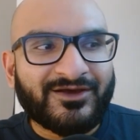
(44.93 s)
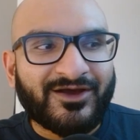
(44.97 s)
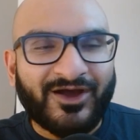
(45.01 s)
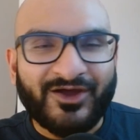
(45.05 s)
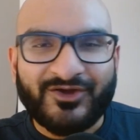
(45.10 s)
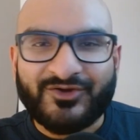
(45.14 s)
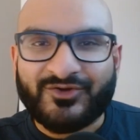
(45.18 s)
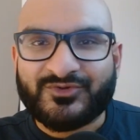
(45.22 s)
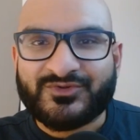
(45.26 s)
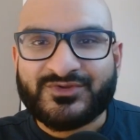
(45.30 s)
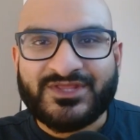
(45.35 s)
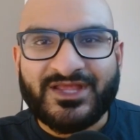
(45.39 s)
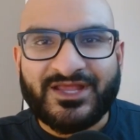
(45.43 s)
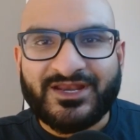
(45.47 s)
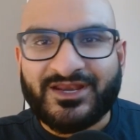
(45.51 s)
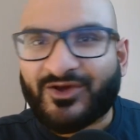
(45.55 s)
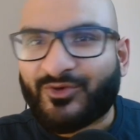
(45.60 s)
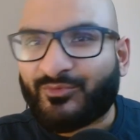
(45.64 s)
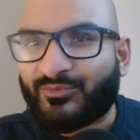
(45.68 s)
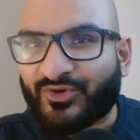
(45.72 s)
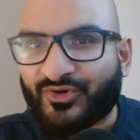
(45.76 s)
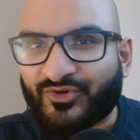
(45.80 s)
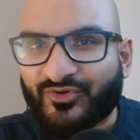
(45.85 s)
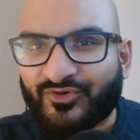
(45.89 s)
understand how
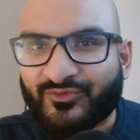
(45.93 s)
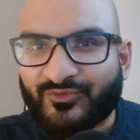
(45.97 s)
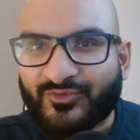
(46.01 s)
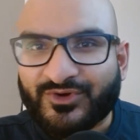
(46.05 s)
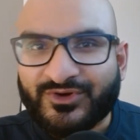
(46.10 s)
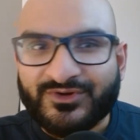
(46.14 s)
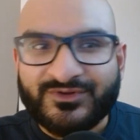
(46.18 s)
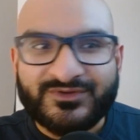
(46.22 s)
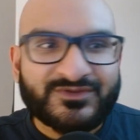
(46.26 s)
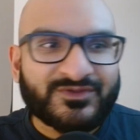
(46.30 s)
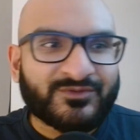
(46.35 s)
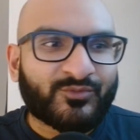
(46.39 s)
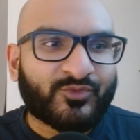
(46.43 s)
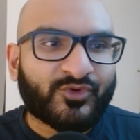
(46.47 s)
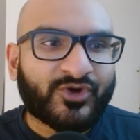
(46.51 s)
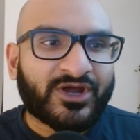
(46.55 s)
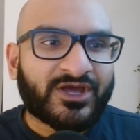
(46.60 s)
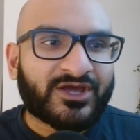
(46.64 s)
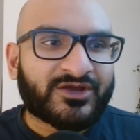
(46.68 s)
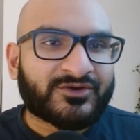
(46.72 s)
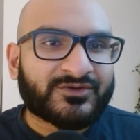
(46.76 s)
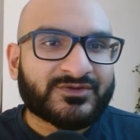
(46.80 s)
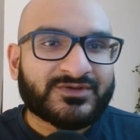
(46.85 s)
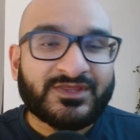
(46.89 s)
Bitcoin works, the more
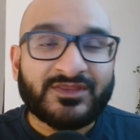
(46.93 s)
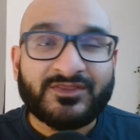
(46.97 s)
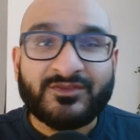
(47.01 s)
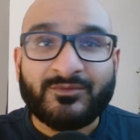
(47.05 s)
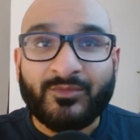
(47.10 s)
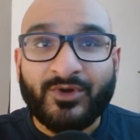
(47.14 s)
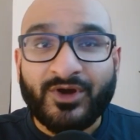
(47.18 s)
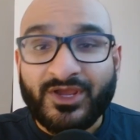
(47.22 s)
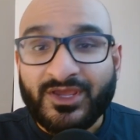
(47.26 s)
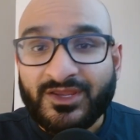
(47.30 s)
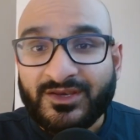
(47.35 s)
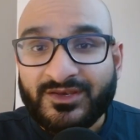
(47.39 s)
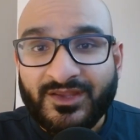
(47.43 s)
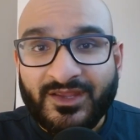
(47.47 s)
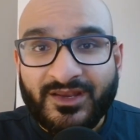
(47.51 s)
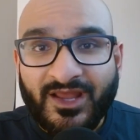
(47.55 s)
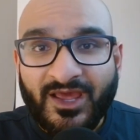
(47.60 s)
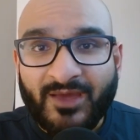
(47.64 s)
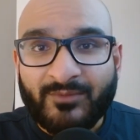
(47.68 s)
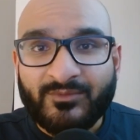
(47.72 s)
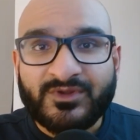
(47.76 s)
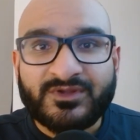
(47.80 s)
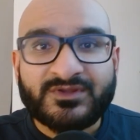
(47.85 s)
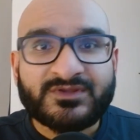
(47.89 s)
I understand the market
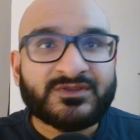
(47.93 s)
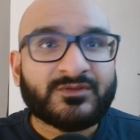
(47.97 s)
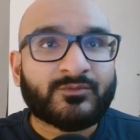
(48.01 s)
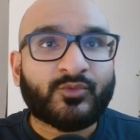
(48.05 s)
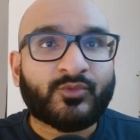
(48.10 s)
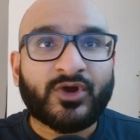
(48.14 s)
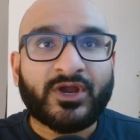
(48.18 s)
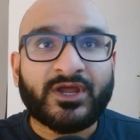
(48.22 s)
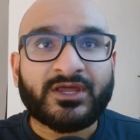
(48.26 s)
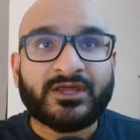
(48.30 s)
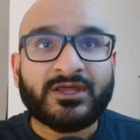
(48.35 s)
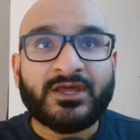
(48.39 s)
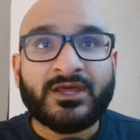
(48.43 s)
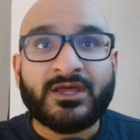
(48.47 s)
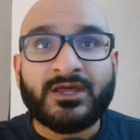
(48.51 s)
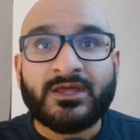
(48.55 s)
dynamics, the more I